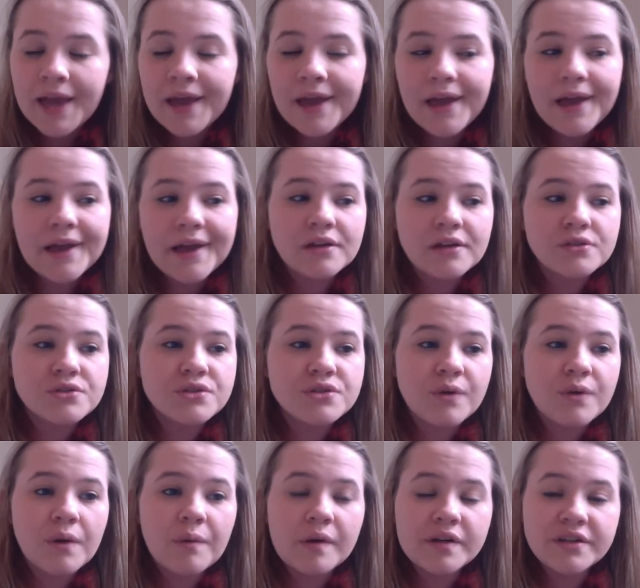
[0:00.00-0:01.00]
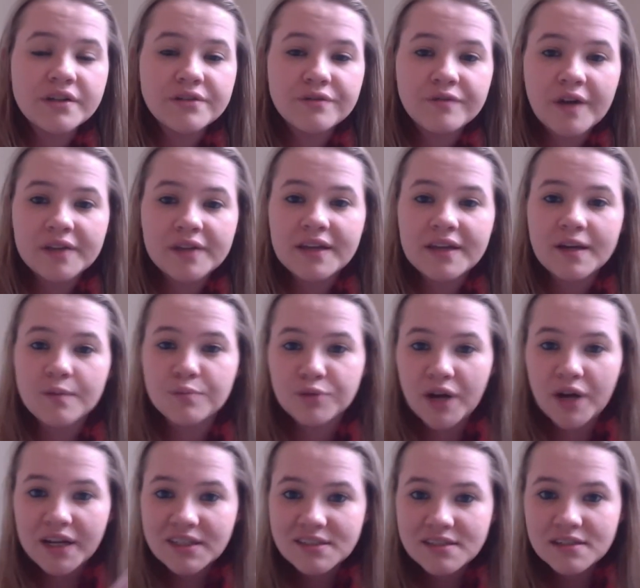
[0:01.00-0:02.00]
And so I wanted to find like a
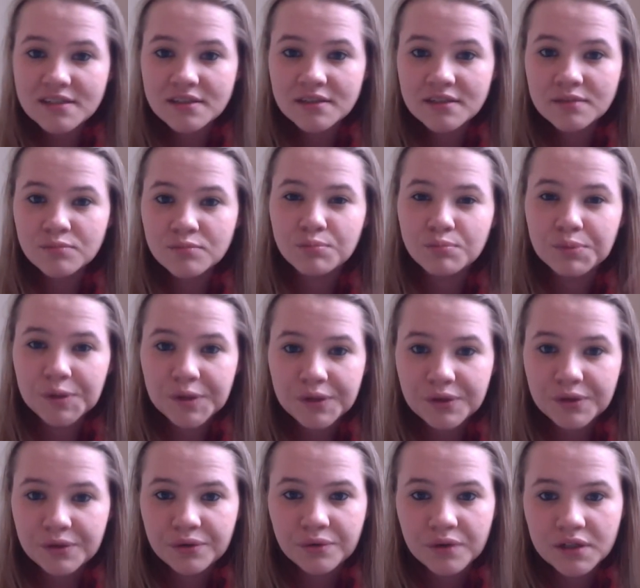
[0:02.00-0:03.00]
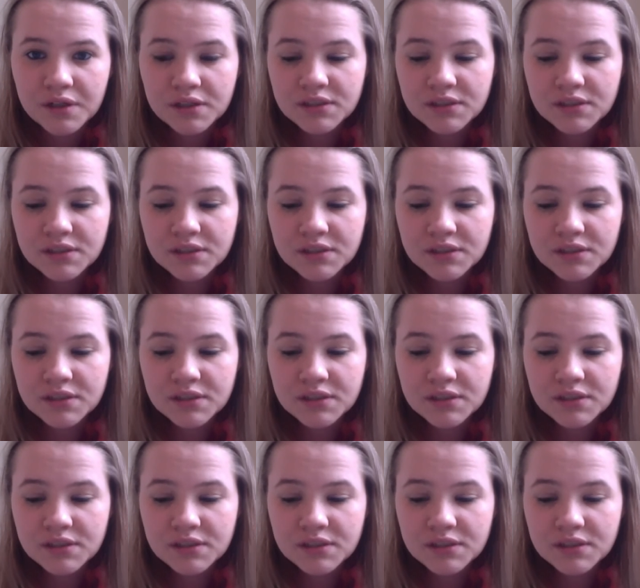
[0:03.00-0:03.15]
bright blue